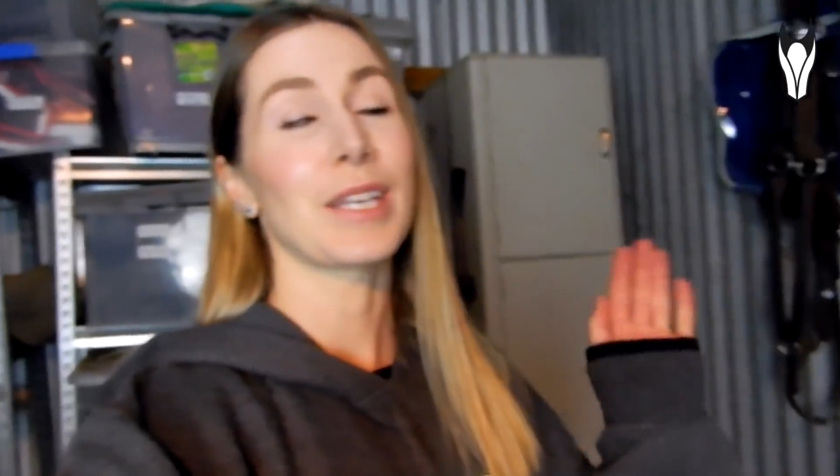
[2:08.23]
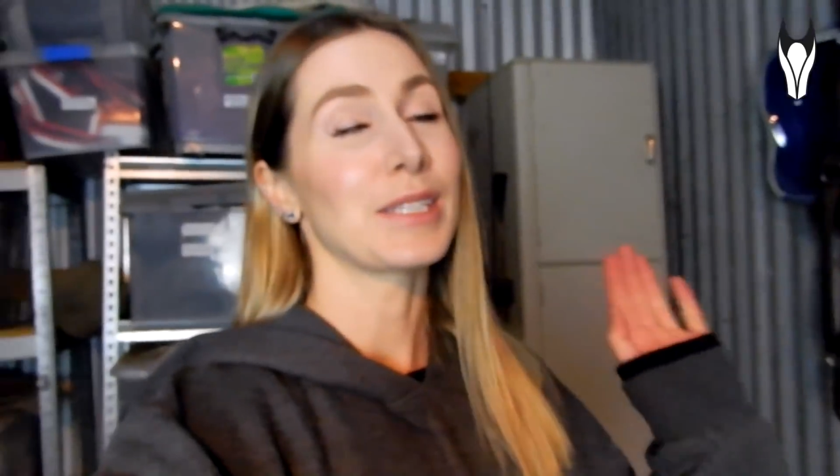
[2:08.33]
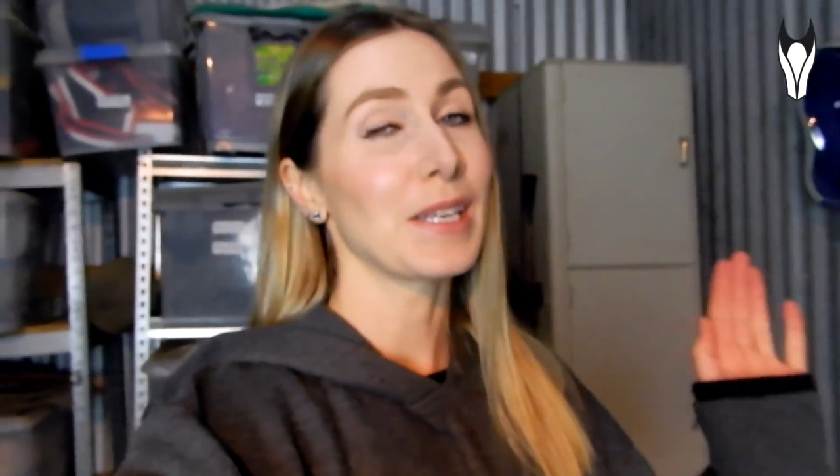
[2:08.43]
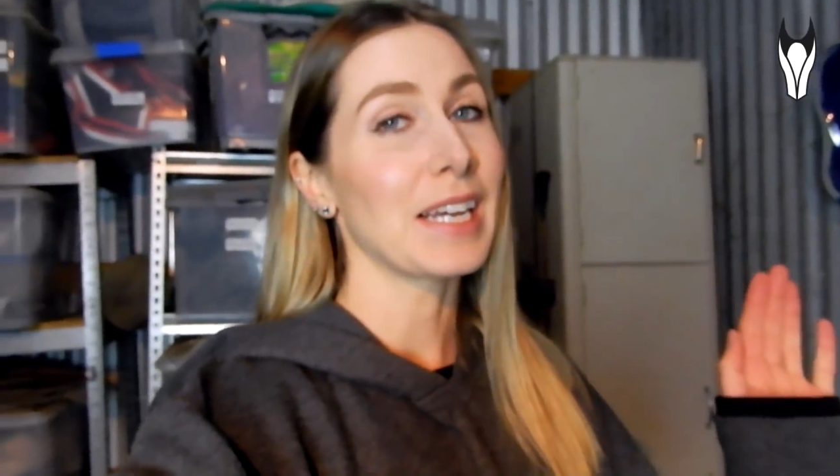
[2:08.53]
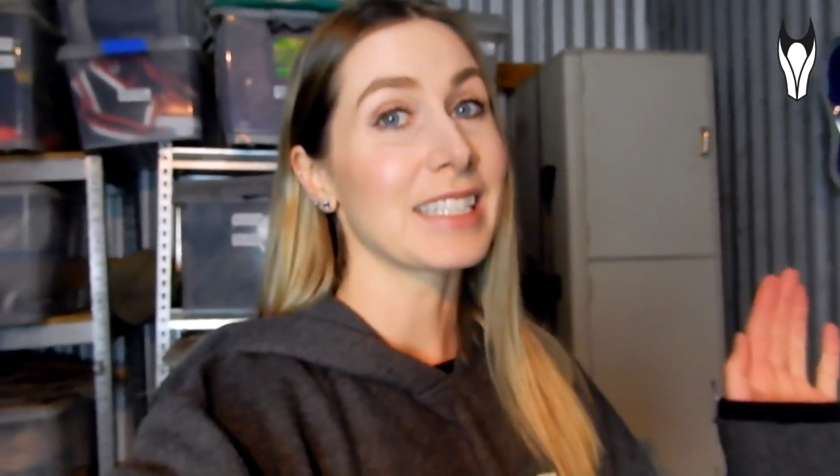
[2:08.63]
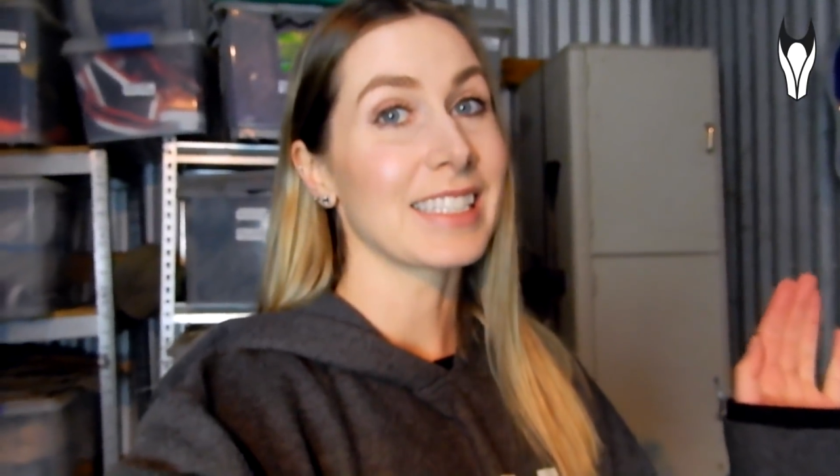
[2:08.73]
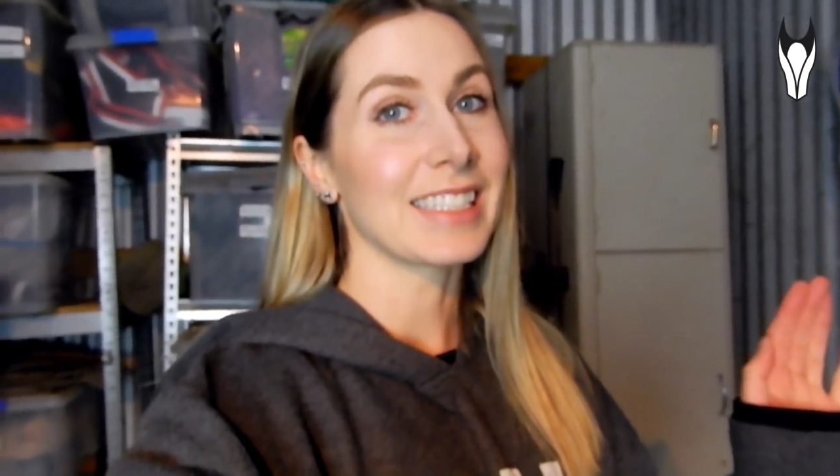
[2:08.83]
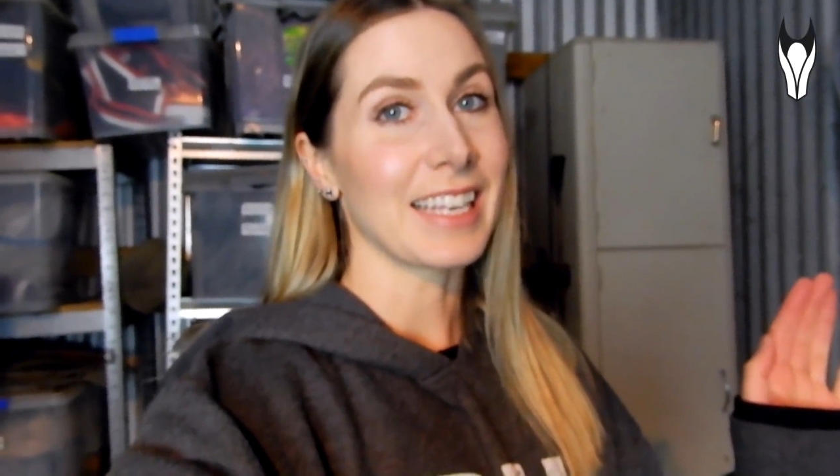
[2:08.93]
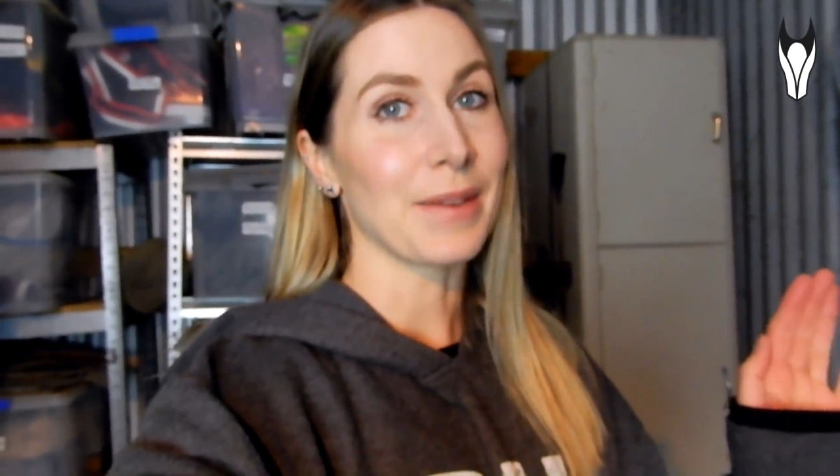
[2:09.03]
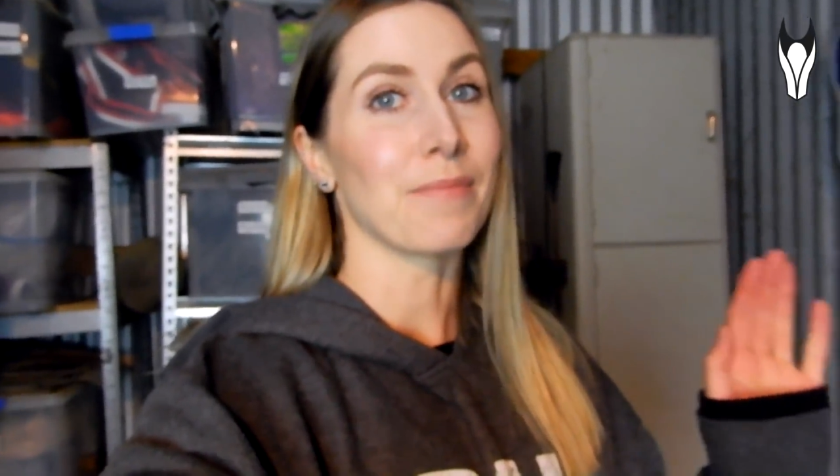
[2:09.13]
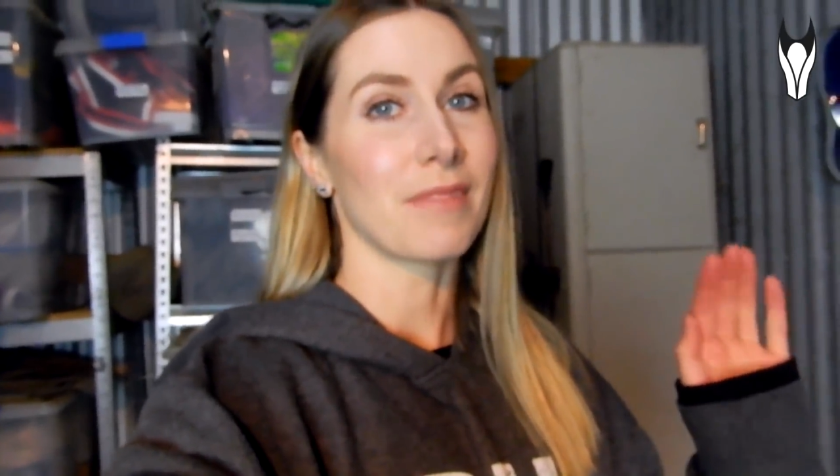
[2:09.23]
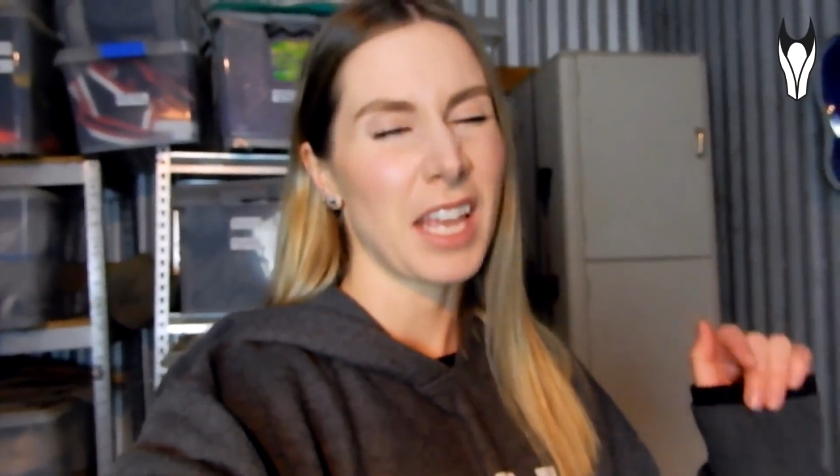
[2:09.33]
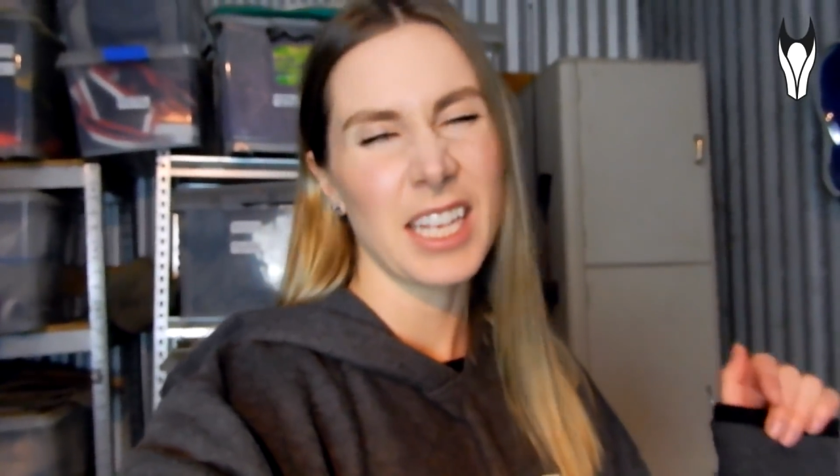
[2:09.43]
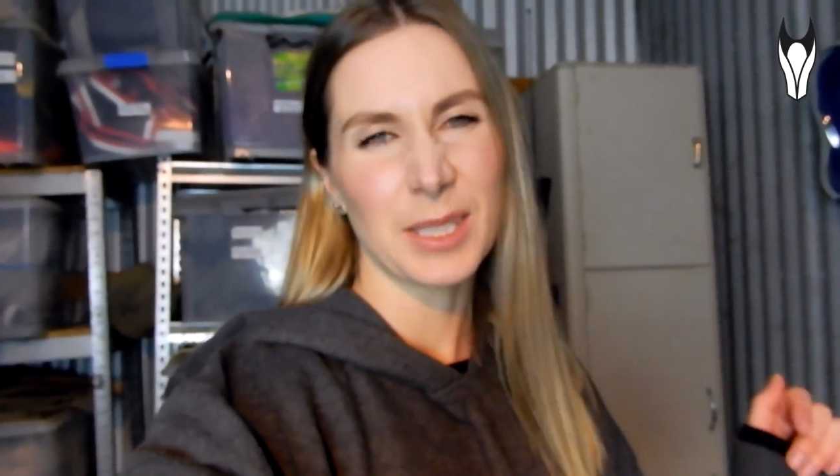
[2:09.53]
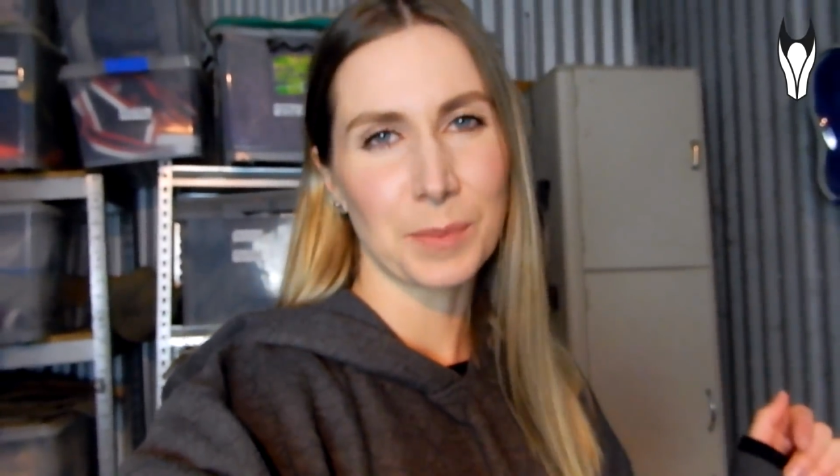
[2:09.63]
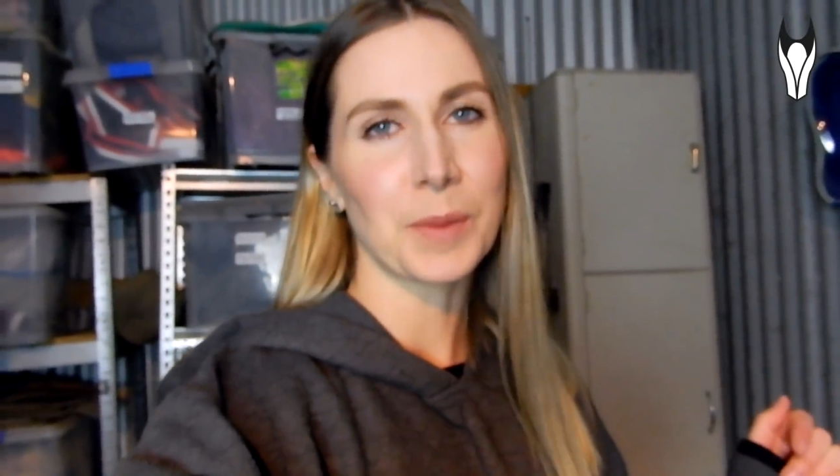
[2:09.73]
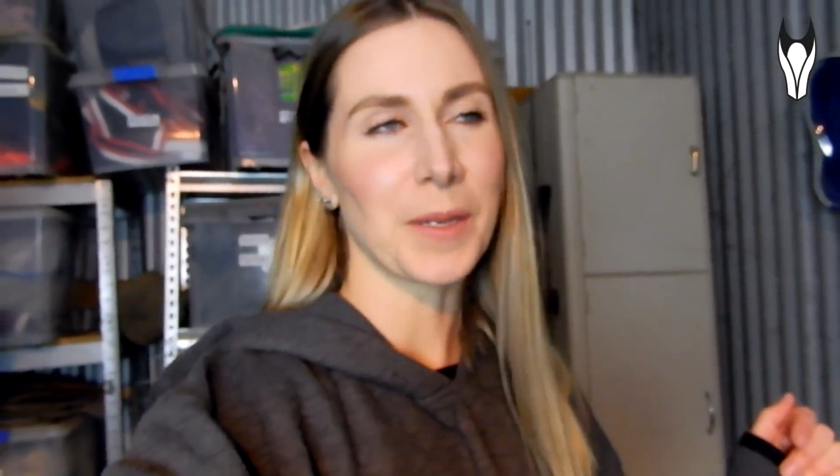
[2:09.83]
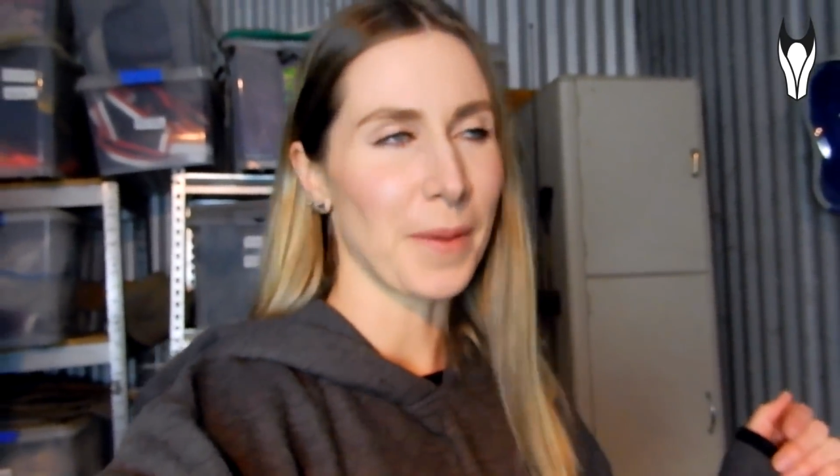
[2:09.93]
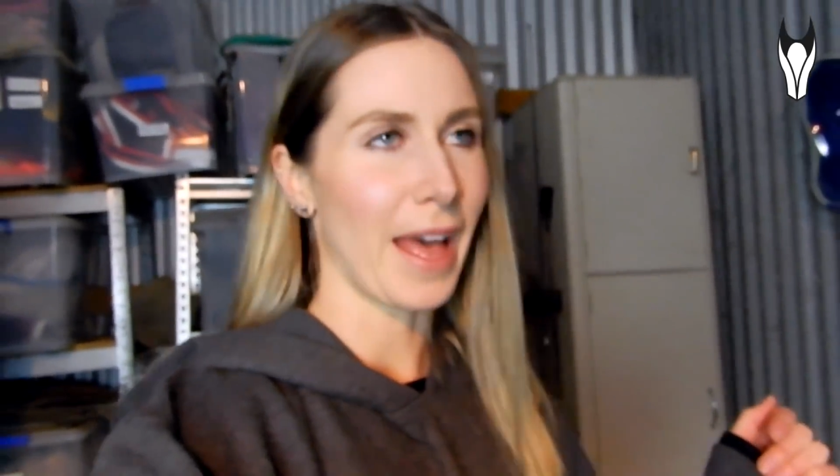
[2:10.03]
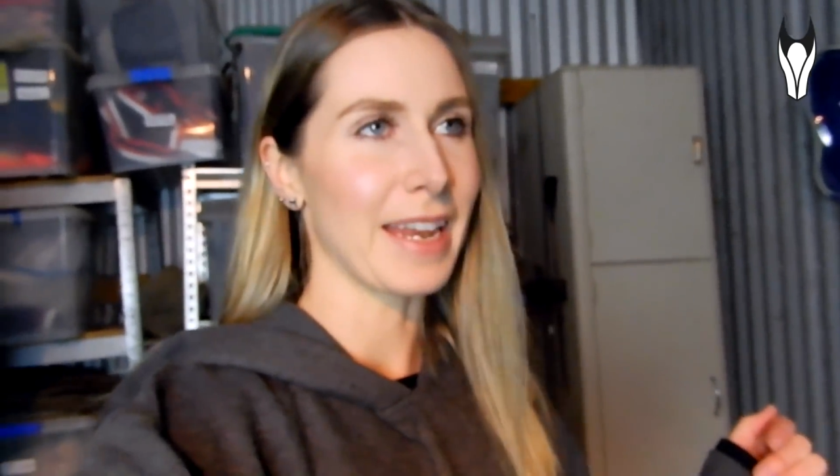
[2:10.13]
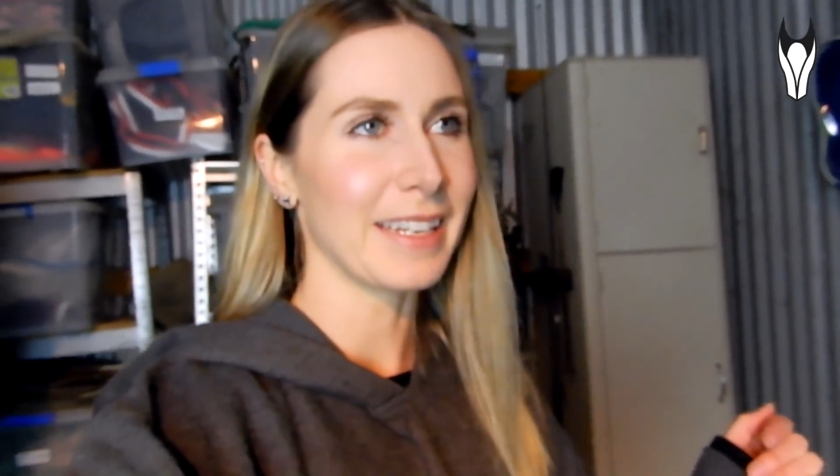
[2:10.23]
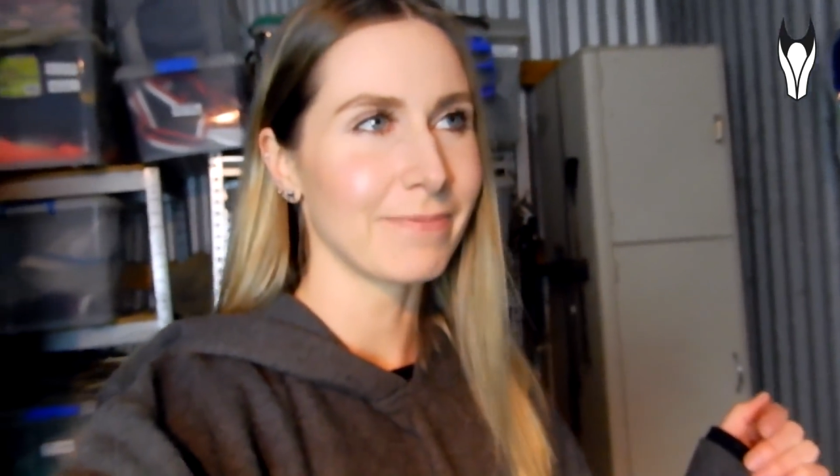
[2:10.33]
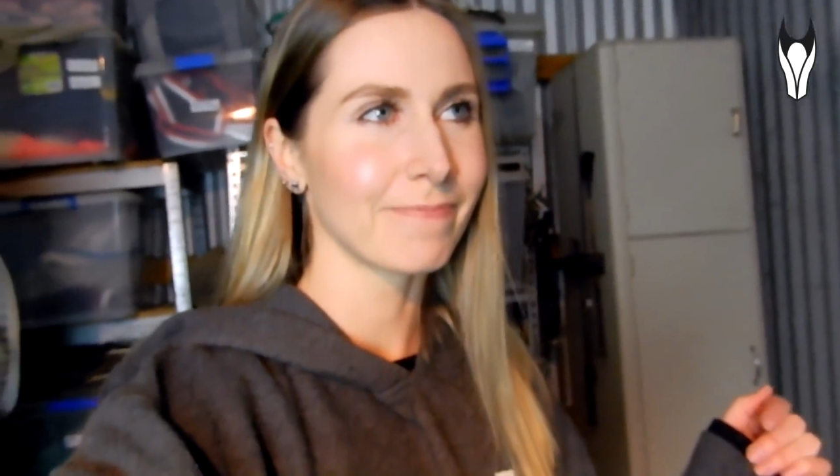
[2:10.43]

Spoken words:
So as you guys can see, it's pretty bad.